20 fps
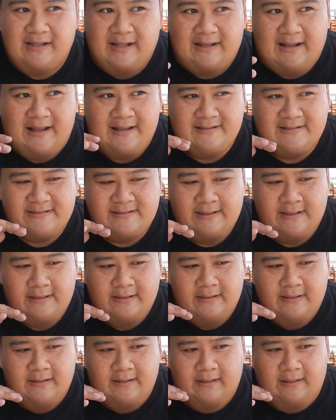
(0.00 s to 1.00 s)
that has
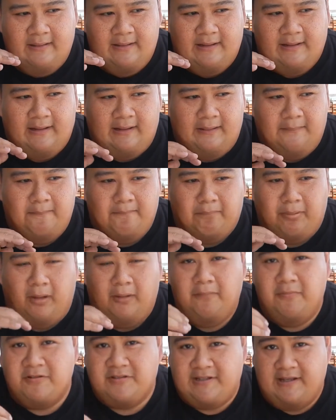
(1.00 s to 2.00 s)
like a
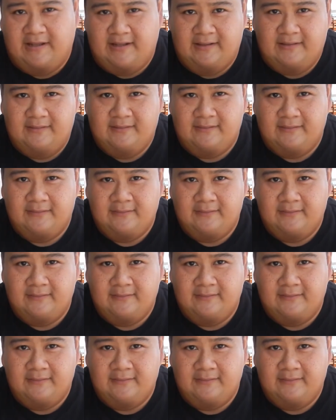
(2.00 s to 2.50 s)
bulbous head.